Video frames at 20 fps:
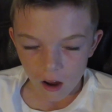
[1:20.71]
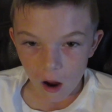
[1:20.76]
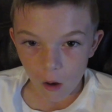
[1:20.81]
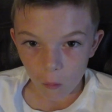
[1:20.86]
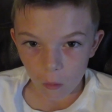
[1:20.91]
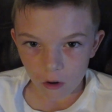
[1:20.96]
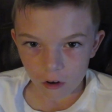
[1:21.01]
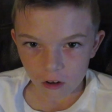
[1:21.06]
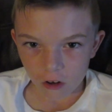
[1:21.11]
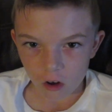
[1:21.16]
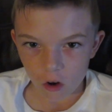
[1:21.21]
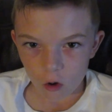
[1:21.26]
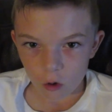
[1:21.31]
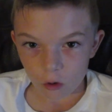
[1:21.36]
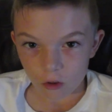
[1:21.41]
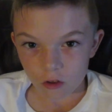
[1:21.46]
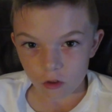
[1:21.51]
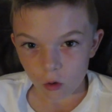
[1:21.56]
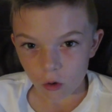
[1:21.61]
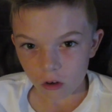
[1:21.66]
I want to go
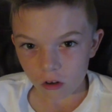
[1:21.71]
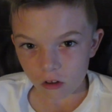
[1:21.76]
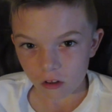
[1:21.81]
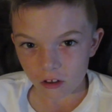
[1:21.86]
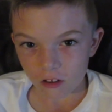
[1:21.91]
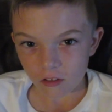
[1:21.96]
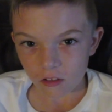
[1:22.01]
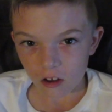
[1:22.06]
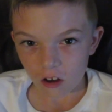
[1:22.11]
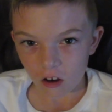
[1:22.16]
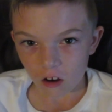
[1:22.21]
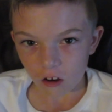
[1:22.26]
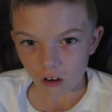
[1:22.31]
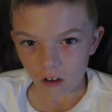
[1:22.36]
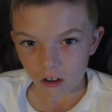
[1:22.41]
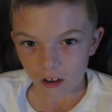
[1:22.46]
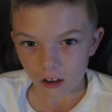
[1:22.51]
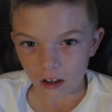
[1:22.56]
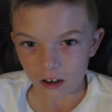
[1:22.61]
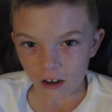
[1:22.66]
snorkeling there,
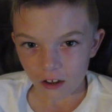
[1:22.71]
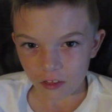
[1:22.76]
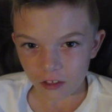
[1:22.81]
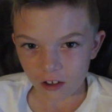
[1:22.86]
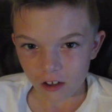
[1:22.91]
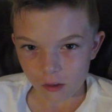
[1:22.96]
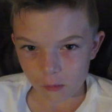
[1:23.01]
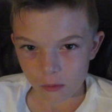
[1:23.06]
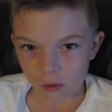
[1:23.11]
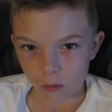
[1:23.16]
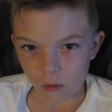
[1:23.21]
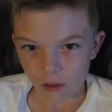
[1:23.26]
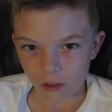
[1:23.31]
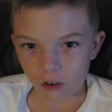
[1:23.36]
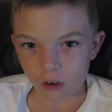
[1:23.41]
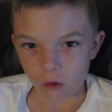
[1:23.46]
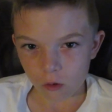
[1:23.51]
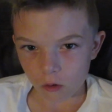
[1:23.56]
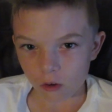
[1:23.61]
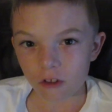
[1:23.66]
and I think it'd be
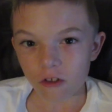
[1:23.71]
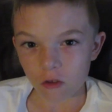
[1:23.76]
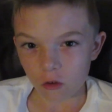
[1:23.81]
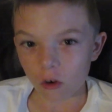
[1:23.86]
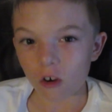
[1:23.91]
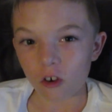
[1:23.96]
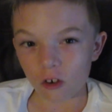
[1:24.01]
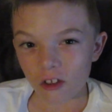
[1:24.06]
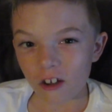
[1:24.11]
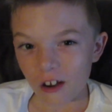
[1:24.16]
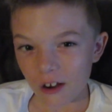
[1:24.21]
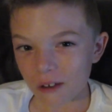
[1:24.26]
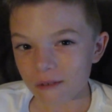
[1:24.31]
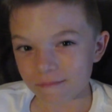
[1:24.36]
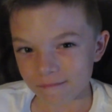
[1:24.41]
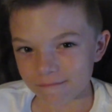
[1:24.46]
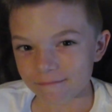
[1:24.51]
really cool to snorkel there.